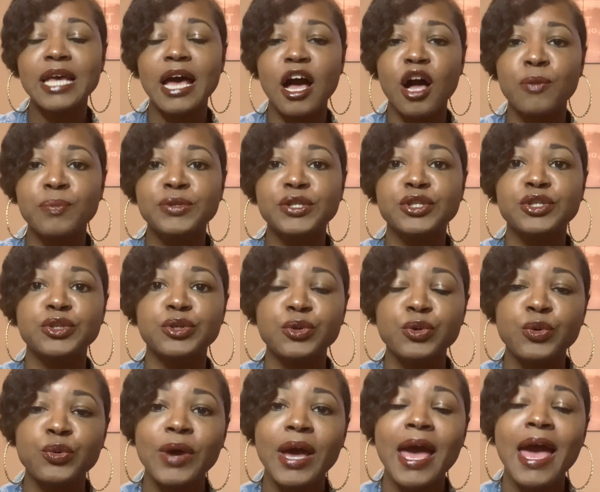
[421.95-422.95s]
help
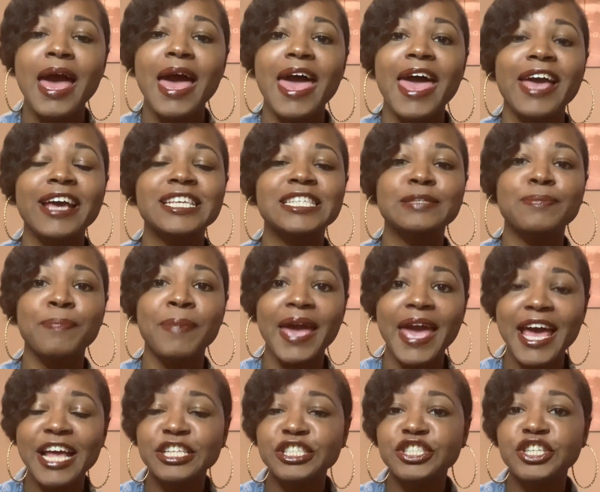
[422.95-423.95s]
to
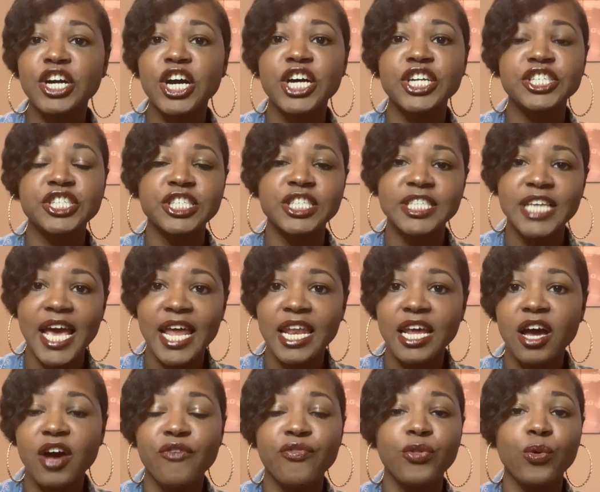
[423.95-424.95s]
expand your understanding
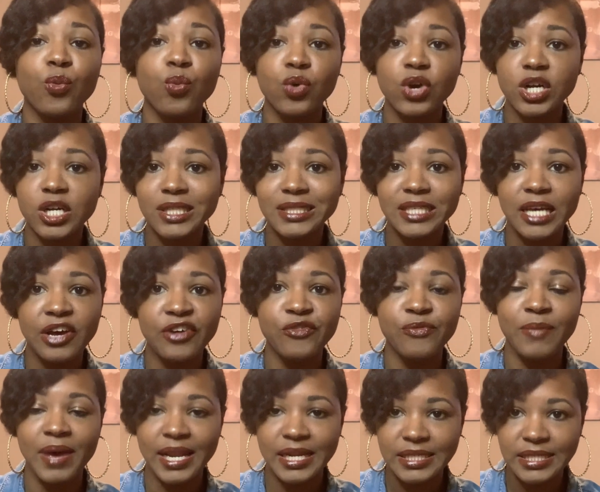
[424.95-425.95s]
of the world of
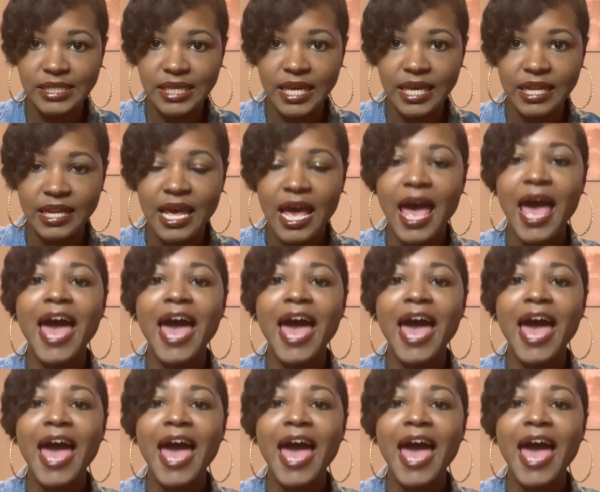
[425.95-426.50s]
medicine,